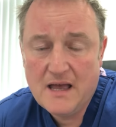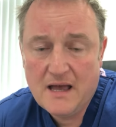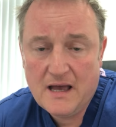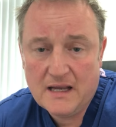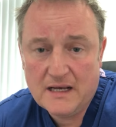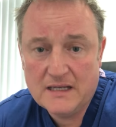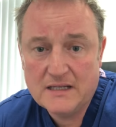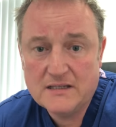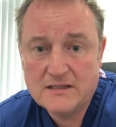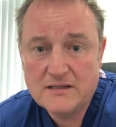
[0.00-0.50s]

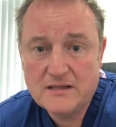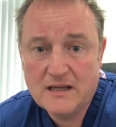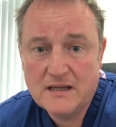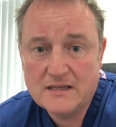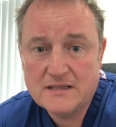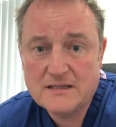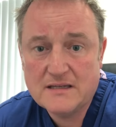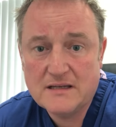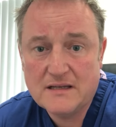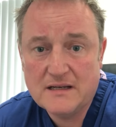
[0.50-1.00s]
and it
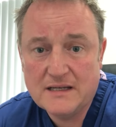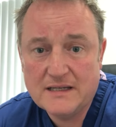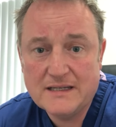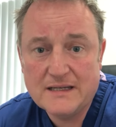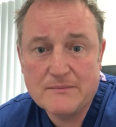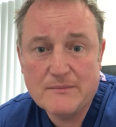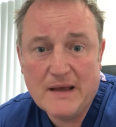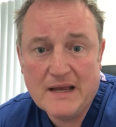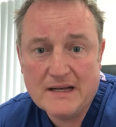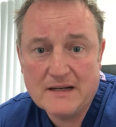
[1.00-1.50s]
certainly did
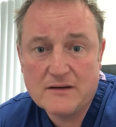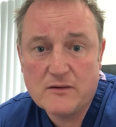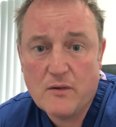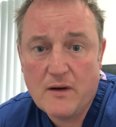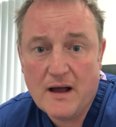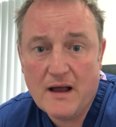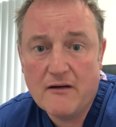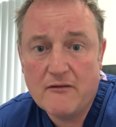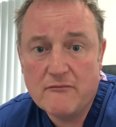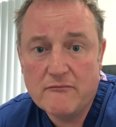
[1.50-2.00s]
make
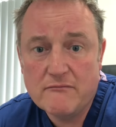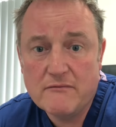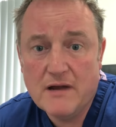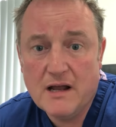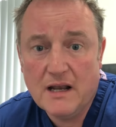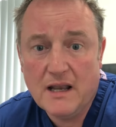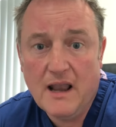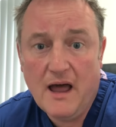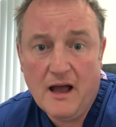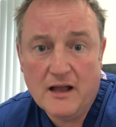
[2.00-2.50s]
quite a
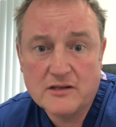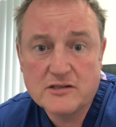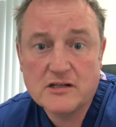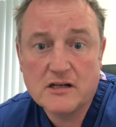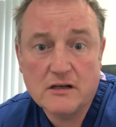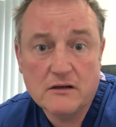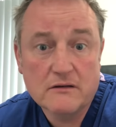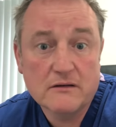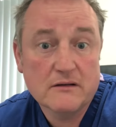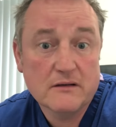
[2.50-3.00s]
large
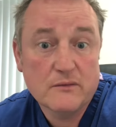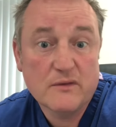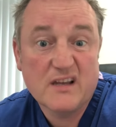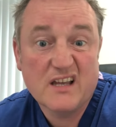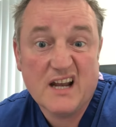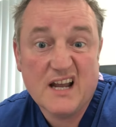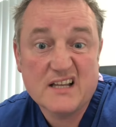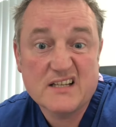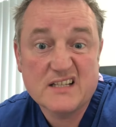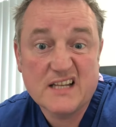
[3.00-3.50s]
clunk that we could
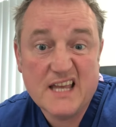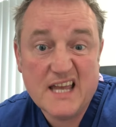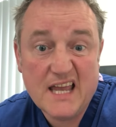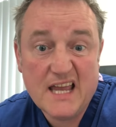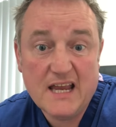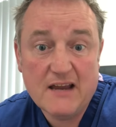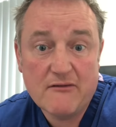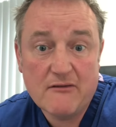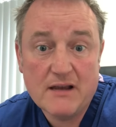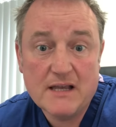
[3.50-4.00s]
actually
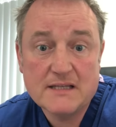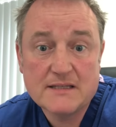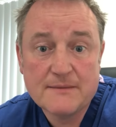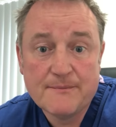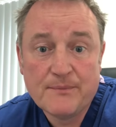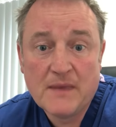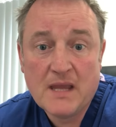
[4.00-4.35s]
hear it.